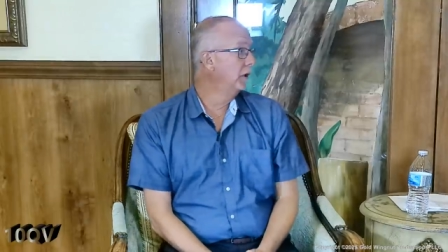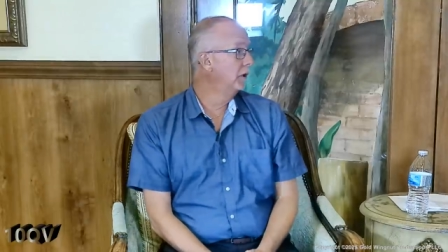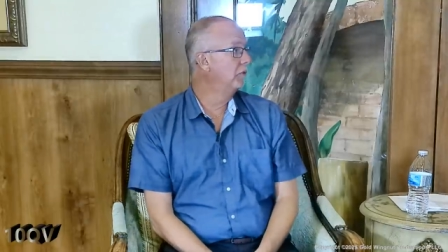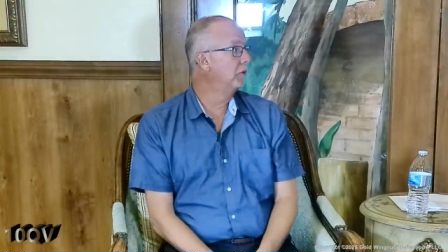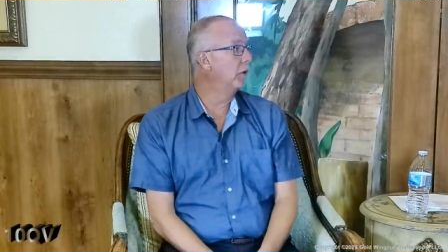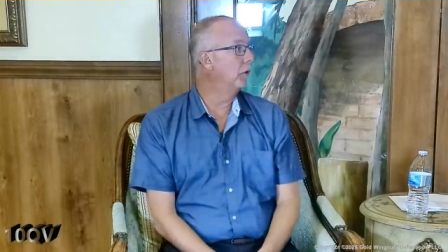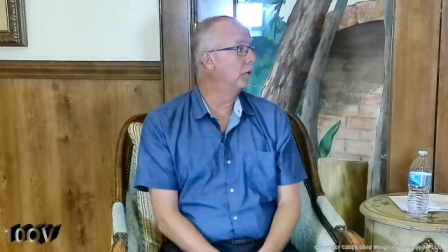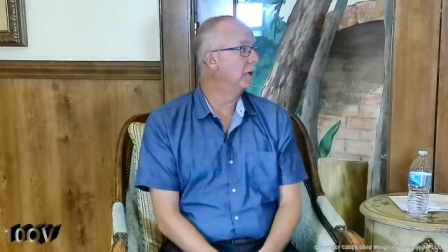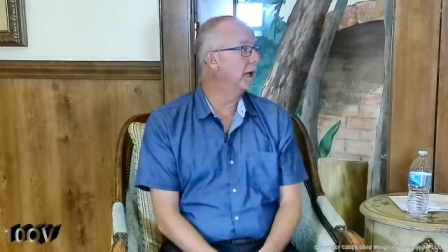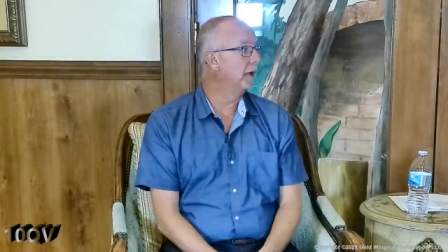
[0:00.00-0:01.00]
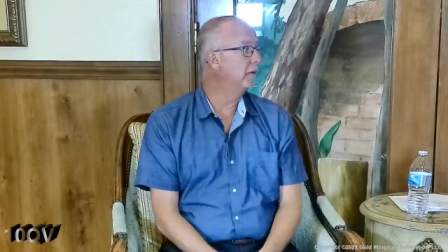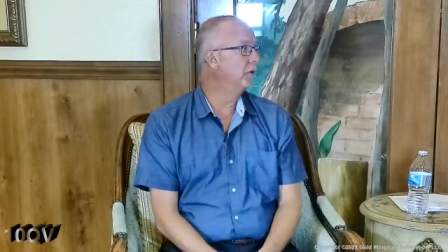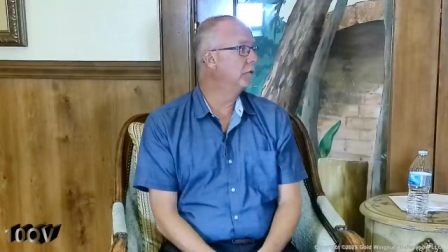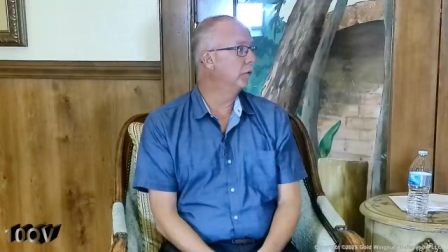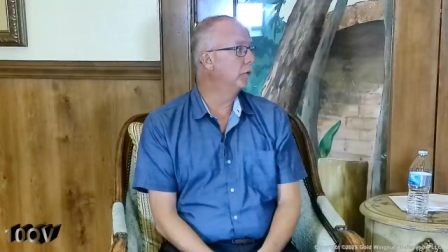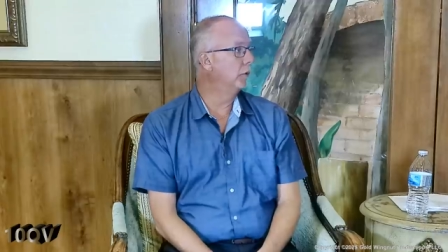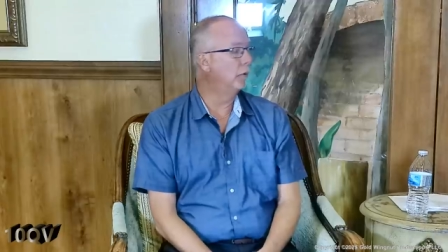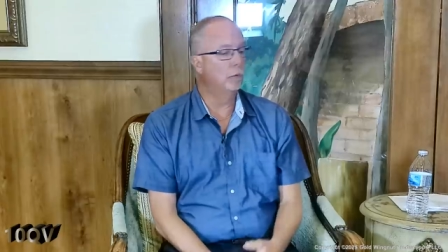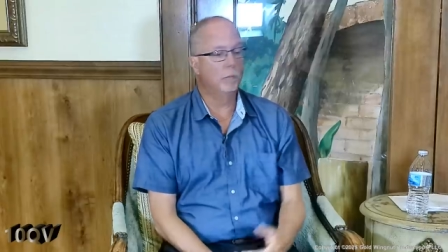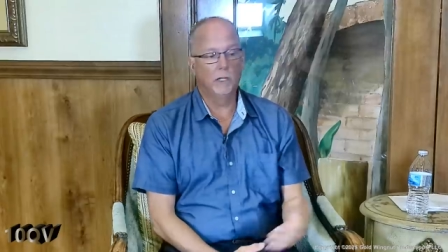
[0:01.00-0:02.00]
So that individual
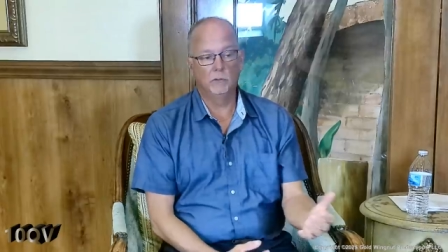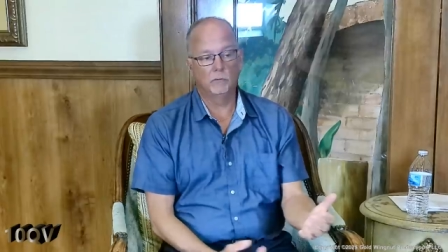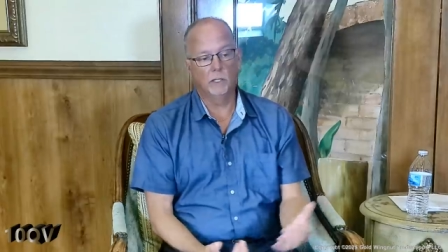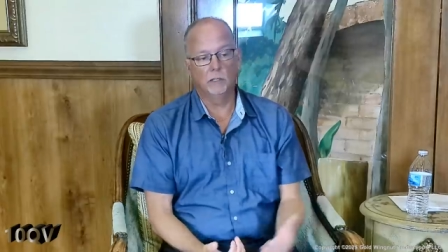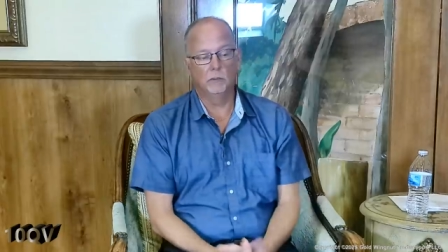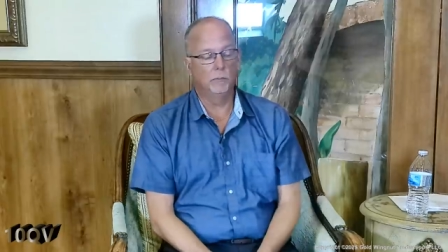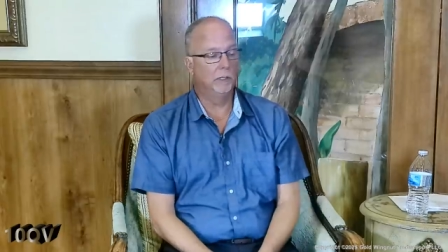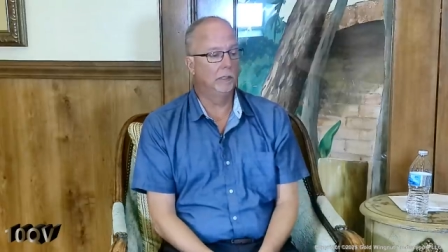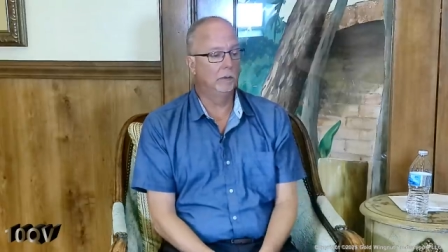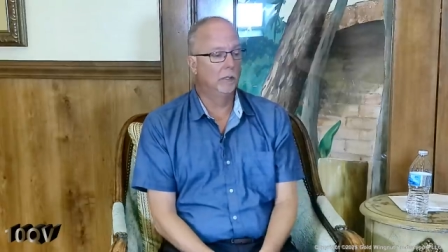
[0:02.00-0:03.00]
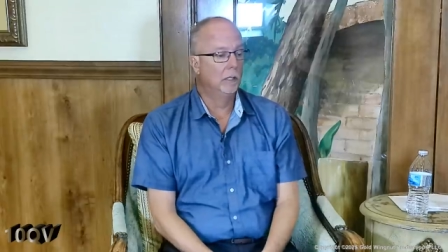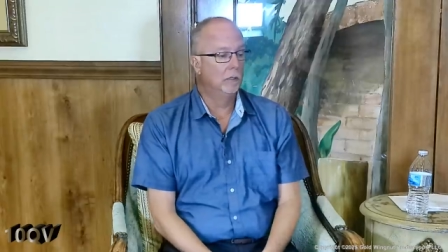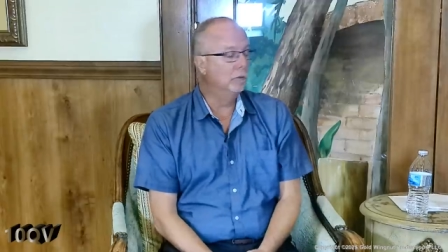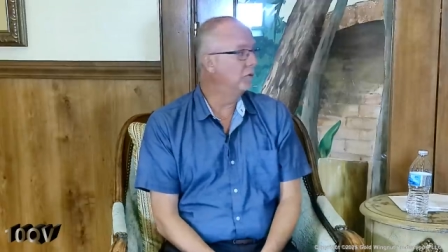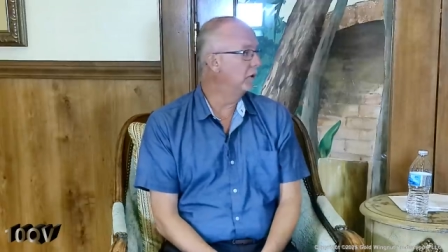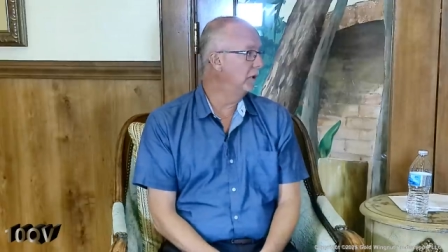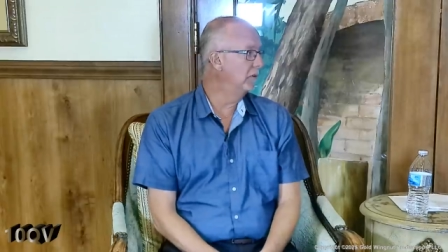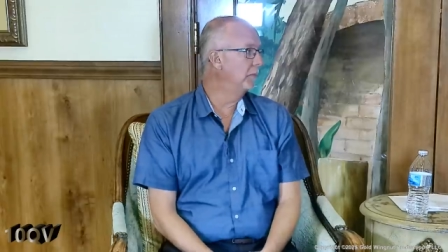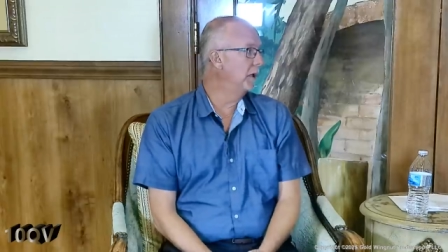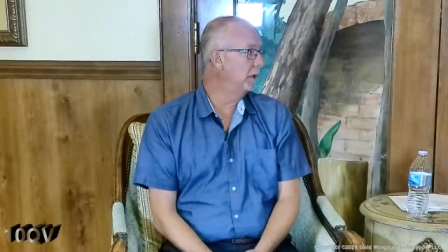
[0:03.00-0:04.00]
who may try to be using these
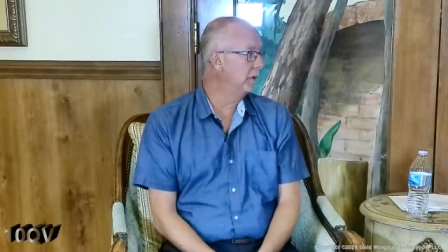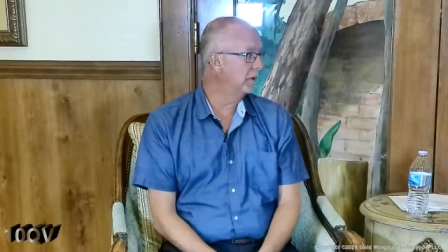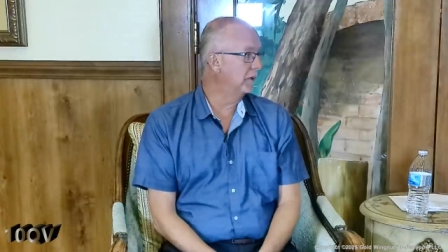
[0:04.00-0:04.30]
amenities that